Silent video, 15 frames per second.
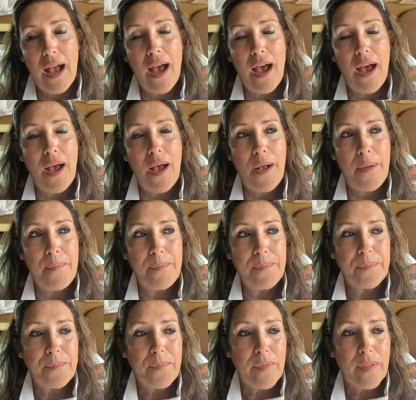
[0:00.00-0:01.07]
I
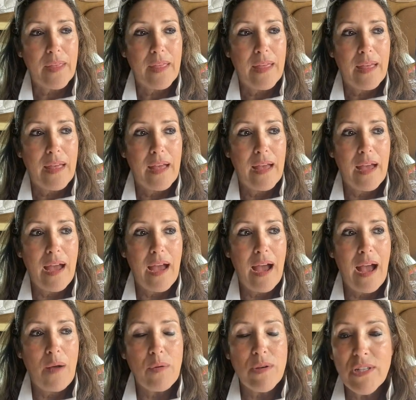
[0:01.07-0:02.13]

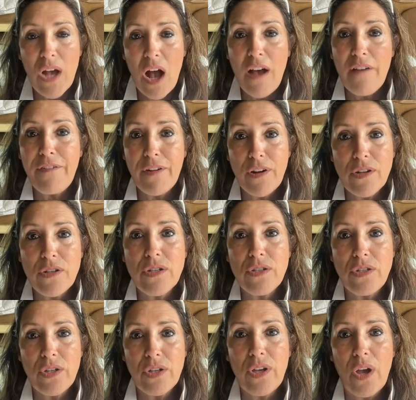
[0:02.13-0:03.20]
was offered
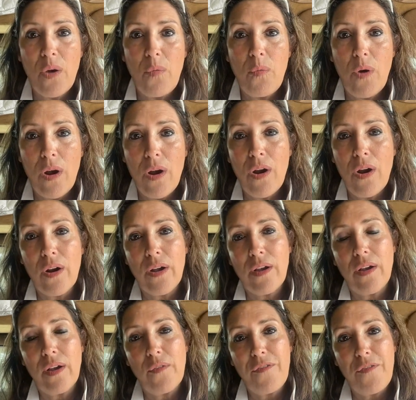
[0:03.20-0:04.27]
to go work
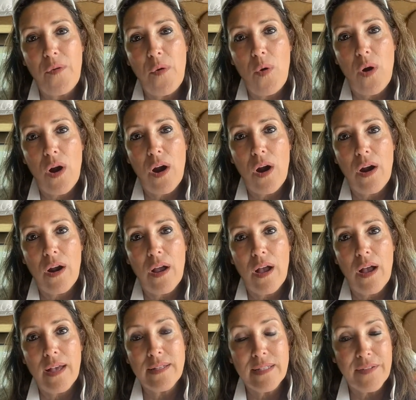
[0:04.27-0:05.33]
for
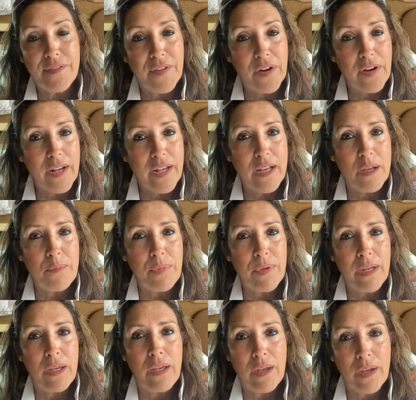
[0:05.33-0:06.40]
a safari
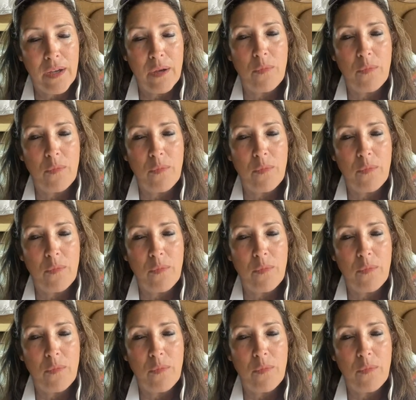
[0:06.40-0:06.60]
company,